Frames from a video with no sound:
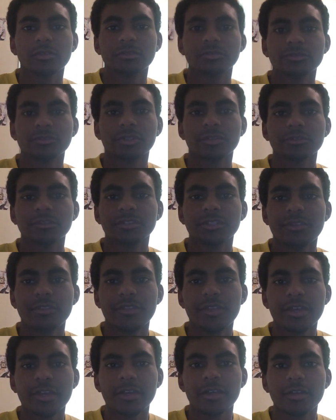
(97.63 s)
So I'll send
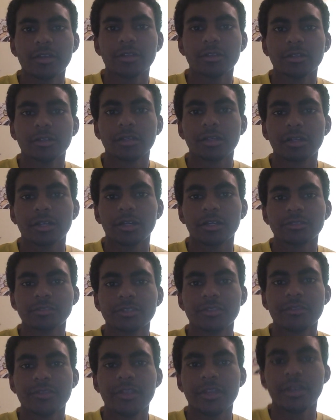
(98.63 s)
there. I'll
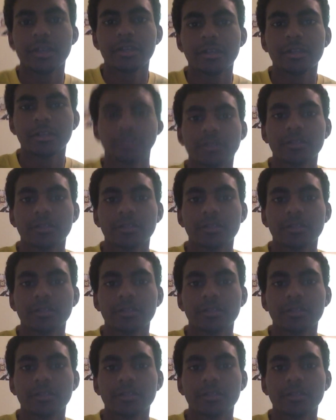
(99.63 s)
send there.